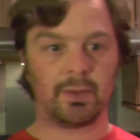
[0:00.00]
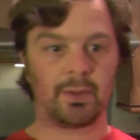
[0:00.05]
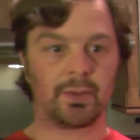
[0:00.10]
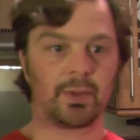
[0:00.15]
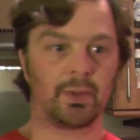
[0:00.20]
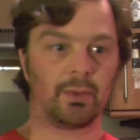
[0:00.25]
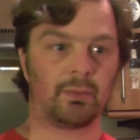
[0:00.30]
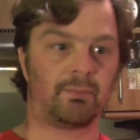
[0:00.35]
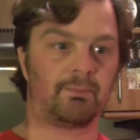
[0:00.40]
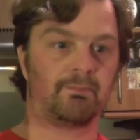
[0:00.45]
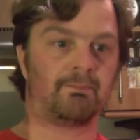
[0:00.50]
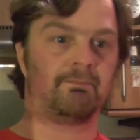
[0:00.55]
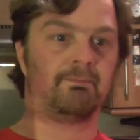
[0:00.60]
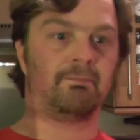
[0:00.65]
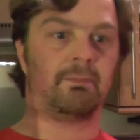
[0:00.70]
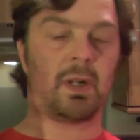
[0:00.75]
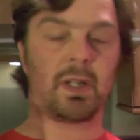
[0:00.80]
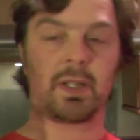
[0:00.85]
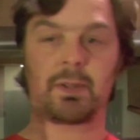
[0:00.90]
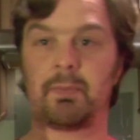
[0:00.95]
so
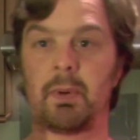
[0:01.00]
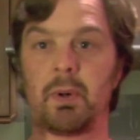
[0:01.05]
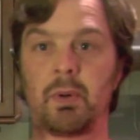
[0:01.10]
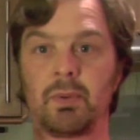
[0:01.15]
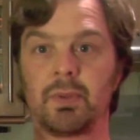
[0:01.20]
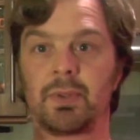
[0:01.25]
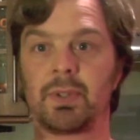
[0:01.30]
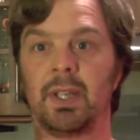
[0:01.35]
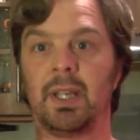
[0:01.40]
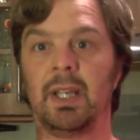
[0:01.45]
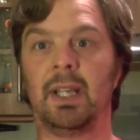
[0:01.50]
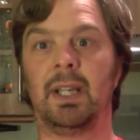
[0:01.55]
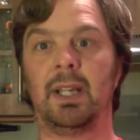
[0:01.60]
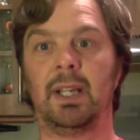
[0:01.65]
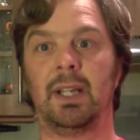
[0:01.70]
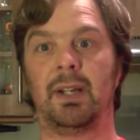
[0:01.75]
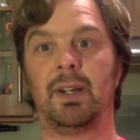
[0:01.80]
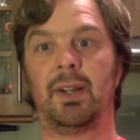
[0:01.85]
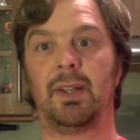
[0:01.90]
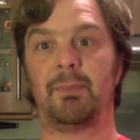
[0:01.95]
I suppose
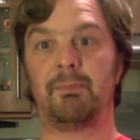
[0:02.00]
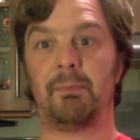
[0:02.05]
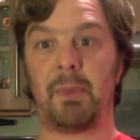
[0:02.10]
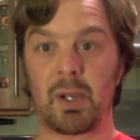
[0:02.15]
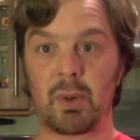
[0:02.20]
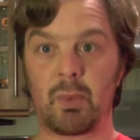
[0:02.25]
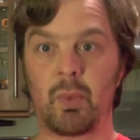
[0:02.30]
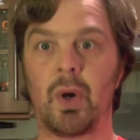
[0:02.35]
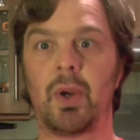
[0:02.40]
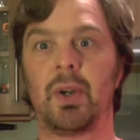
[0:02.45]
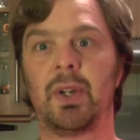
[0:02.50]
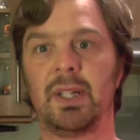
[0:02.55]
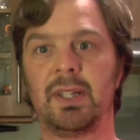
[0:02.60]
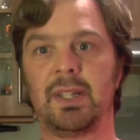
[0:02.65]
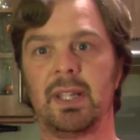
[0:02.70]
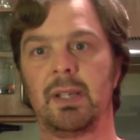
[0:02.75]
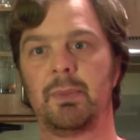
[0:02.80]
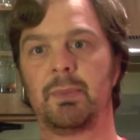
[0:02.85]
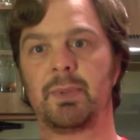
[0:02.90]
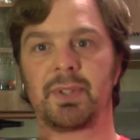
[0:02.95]
my worry
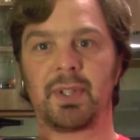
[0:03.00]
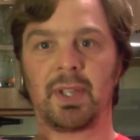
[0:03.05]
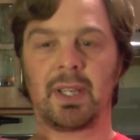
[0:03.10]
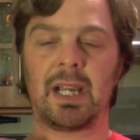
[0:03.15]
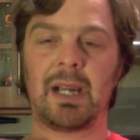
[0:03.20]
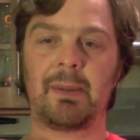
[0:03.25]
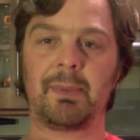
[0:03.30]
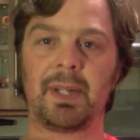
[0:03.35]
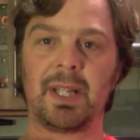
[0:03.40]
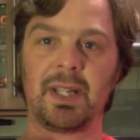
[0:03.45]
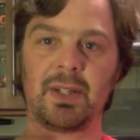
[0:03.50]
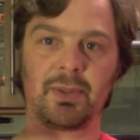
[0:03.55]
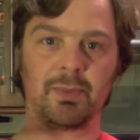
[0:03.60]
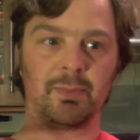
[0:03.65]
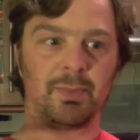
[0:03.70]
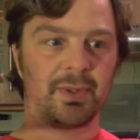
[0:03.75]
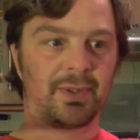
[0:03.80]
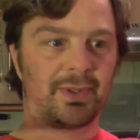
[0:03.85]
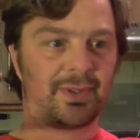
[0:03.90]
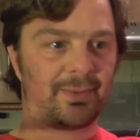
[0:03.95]
there was the
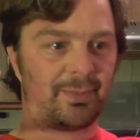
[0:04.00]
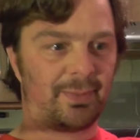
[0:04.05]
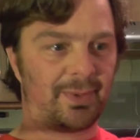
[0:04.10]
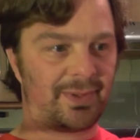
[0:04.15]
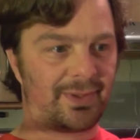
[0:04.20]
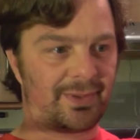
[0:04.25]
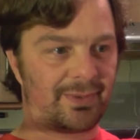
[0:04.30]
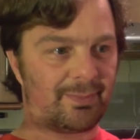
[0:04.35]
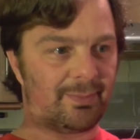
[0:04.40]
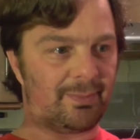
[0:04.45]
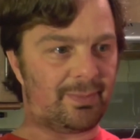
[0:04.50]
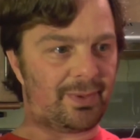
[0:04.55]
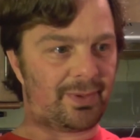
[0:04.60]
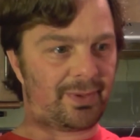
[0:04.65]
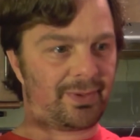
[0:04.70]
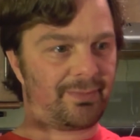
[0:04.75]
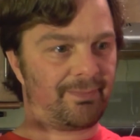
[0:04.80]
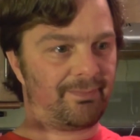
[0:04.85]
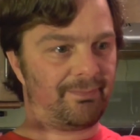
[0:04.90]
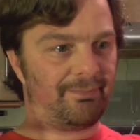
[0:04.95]
carbonation was was
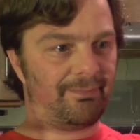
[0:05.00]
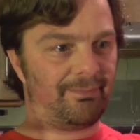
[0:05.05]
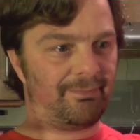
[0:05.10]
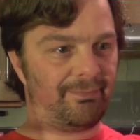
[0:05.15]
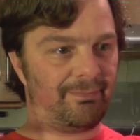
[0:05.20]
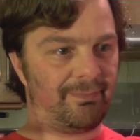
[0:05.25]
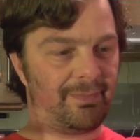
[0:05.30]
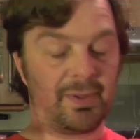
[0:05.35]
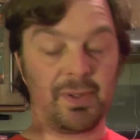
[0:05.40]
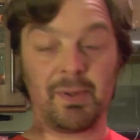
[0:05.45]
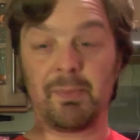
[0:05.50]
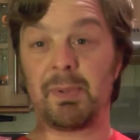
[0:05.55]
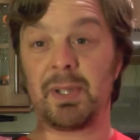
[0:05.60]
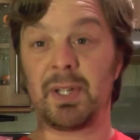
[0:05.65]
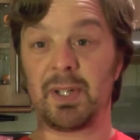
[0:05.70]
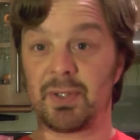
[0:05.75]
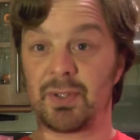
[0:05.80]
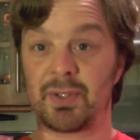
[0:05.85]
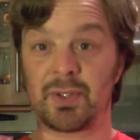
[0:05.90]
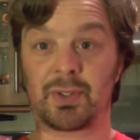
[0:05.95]
was the
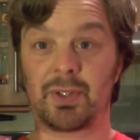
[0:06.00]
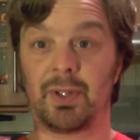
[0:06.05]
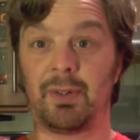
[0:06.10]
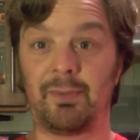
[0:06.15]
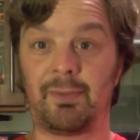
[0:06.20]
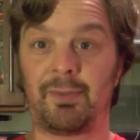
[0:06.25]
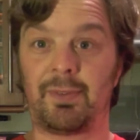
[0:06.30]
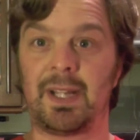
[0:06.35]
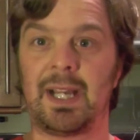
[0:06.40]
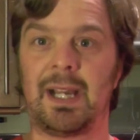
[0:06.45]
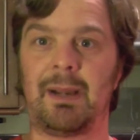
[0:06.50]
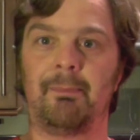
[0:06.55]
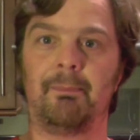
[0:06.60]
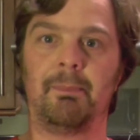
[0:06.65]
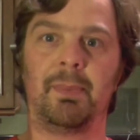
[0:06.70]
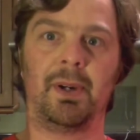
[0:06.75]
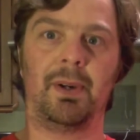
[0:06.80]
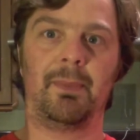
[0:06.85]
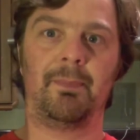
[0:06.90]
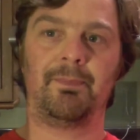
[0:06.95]
beer had just gone flat,
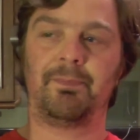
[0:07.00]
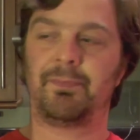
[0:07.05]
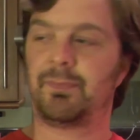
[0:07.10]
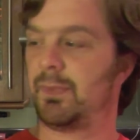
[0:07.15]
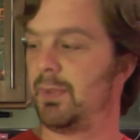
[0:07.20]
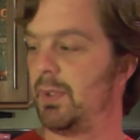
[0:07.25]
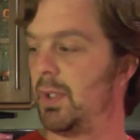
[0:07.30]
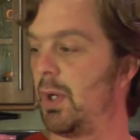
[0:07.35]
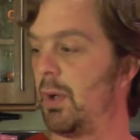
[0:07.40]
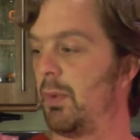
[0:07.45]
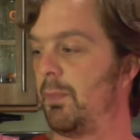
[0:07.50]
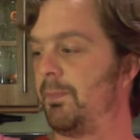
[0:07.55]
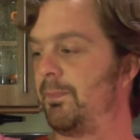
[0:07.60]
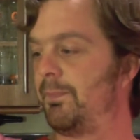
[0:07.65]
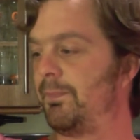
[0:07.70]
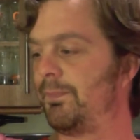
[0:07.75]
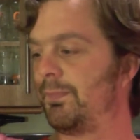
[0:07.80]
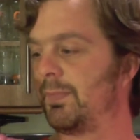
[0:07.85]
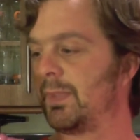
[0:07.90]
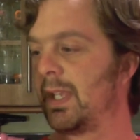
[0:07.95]
but no.
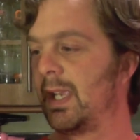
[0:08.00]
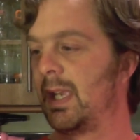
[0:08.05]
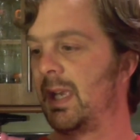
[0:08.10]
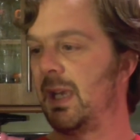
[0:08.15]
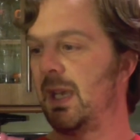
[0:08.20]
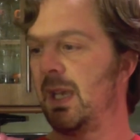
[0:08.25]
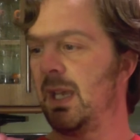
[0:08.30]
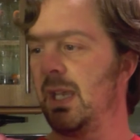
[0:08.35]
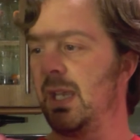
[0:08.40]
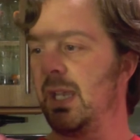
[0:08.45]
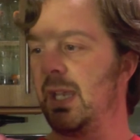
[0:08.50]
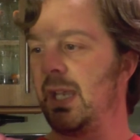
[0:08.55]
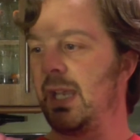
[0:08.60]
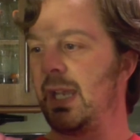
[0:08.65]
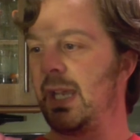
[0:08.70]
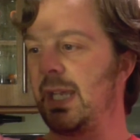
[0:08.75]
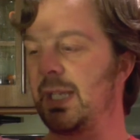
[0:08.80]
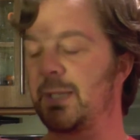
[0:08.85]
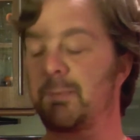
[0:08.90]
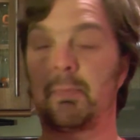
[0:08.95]

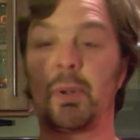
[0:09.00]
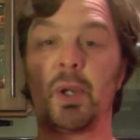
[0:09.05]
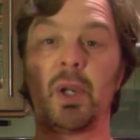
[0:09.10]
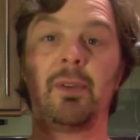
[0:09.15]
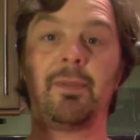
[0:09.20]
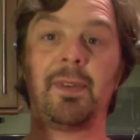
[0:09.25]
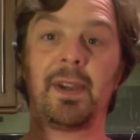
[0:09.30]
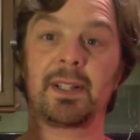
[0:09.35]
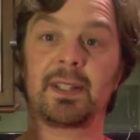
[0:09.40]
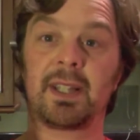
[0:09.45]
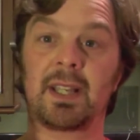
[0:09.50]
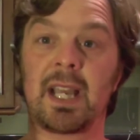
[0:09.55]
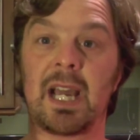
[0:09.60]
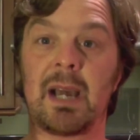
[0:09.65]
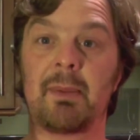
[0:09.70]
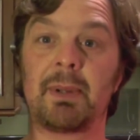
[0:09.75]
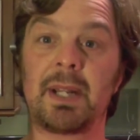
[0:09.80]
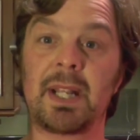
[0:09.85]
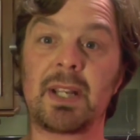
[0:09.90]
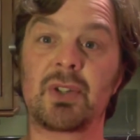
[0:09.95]
It's perfect. The
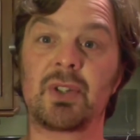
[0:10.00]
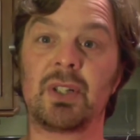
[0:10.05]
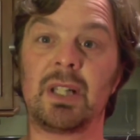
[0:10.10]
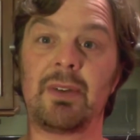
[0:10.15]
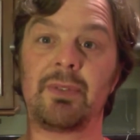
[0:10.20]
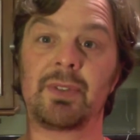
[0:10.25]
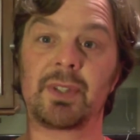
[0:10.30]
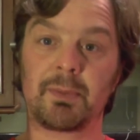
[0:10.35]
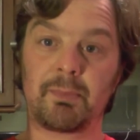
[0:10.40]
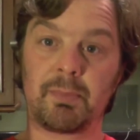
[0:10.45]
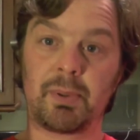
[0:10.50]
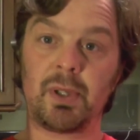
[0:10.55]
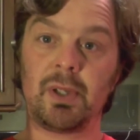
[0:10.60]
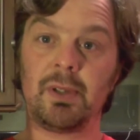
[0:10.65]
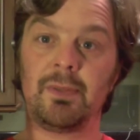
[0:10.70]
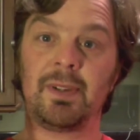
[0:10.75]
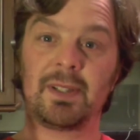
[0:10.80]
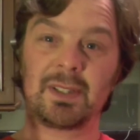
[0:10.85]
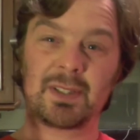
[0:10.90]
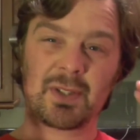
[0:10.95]
carbonation levels are
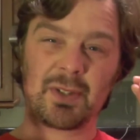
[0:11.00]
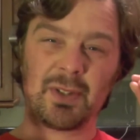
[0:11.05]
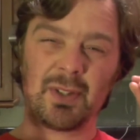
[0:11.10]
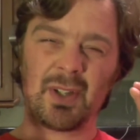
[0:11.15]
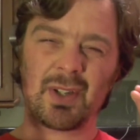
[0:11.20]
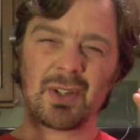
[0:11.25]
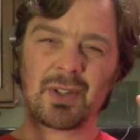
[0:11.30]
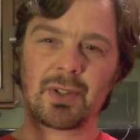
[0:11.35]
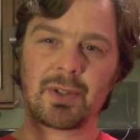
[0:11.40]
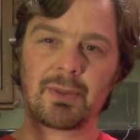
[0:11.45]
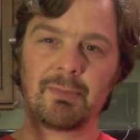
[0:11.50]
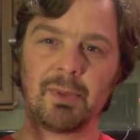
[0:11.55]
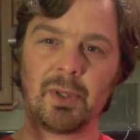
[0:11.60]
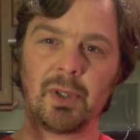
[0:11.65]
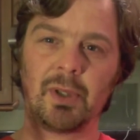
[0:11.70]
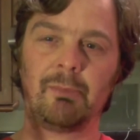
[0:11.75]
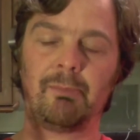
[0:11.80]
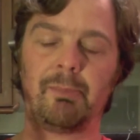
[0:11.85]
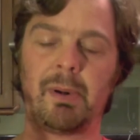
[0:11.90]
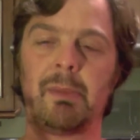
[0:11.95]
perfect. It's nice
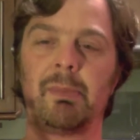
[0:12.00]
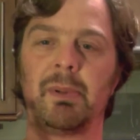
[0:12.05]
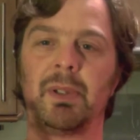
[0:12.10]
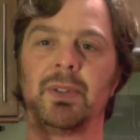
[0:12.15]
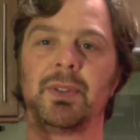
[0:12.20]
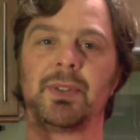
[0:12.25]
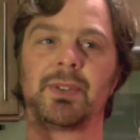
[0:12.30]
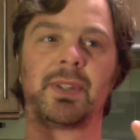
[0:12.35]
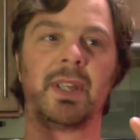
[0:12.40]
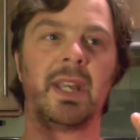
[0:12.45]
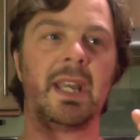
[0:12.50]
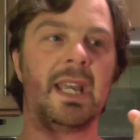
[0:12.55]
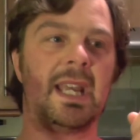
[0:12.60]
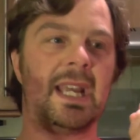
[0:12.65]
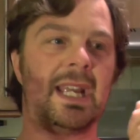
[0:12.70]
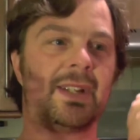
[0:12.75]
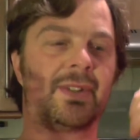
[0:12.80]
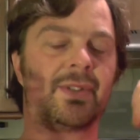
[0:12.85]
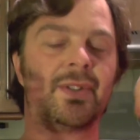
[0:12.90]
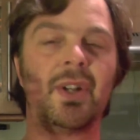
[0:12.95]
small bubbles.
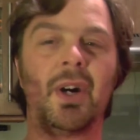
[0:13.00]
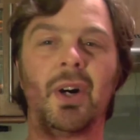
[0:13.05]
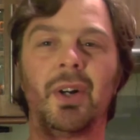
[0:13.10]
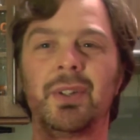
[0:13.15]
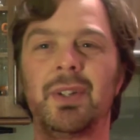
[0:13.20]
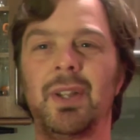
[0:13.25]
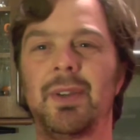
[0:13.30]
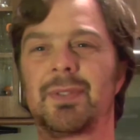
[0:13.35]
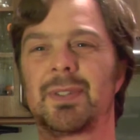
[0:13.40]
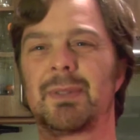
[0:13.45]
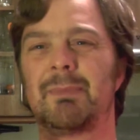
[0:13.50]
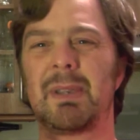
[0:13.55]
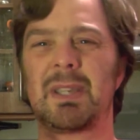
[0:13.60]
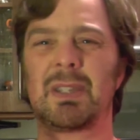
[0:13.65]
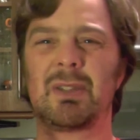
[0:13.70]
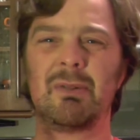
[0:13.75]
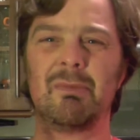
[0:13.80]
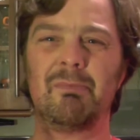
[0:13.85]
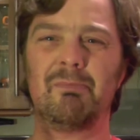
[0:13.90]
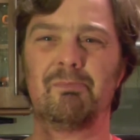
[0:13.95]
It's not enough to
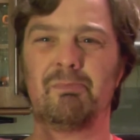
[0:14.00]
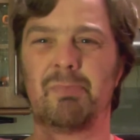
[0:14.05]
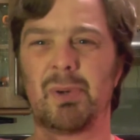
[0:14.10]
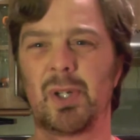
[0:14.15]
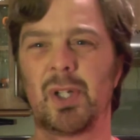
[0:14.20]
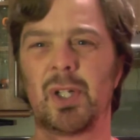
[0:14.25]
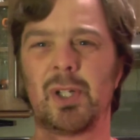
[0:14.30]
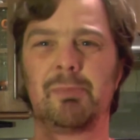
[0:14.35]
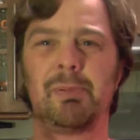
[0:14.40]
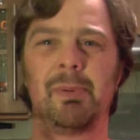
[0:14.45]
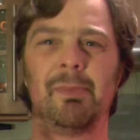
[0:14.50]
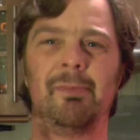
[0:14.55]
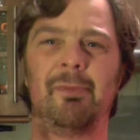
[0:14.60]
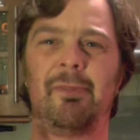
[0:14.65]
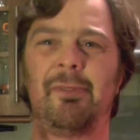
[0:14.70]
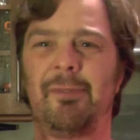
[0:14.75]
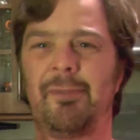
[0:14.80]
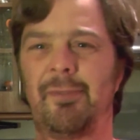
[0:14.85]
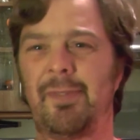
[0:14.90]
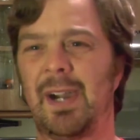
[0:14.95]
make you burp and
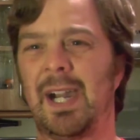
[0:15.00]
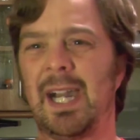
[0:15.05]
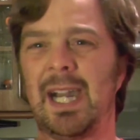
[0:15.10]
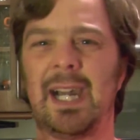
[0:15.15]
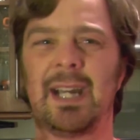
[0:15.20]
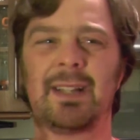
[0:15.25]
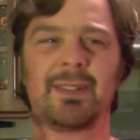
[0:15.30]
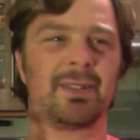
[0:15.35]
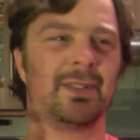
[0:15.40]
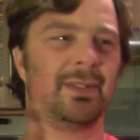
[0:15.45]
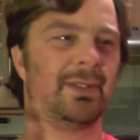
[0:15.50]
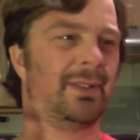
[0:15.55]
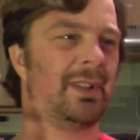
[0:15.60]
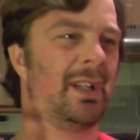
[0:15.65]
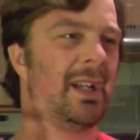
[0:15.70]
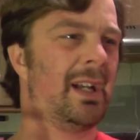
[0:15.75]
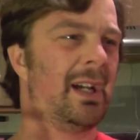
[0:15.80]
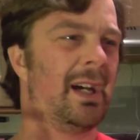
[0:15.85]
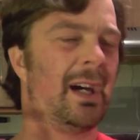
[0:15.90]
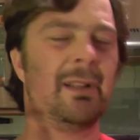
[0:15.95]
fart and,
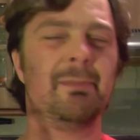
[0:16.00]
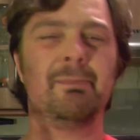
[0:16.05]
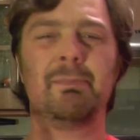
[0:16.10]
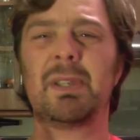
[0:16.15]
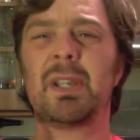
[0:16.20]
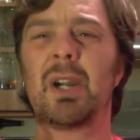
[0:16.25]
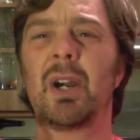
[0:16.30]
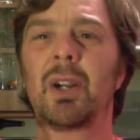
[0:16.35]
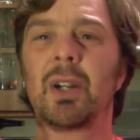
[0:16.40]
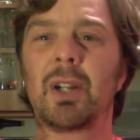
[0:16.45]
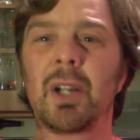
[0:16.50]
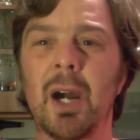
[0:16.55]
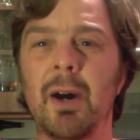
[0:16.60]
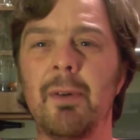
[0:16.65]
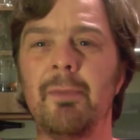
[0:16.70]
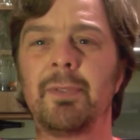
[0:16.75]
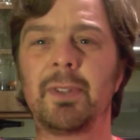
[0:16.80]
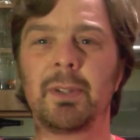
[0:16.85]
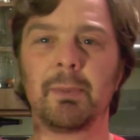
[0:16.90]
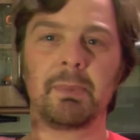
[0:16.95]
and be
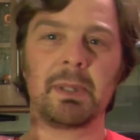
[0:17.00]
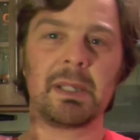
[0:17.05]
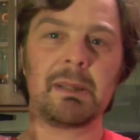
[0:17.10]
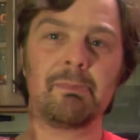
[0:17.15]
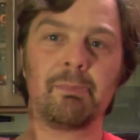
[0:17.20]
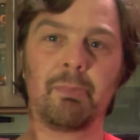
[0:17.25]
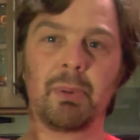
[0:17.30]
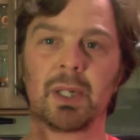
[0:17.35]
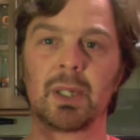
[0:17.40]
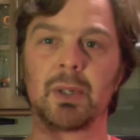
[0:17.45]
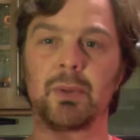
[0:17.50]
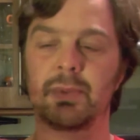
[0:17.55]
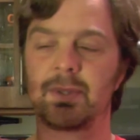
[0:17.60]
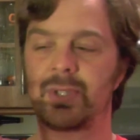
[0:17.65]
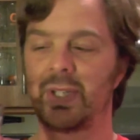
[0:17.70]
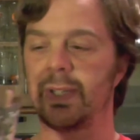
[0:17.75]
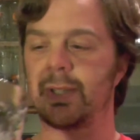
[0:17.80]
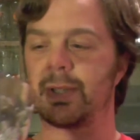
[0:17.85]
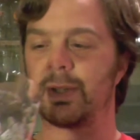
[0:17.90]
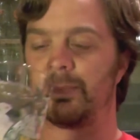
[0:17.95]
uncomfortably
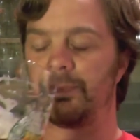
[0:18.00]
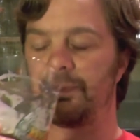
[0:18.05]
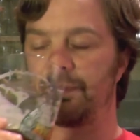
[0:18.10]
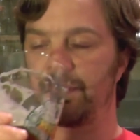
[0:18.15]
bloated.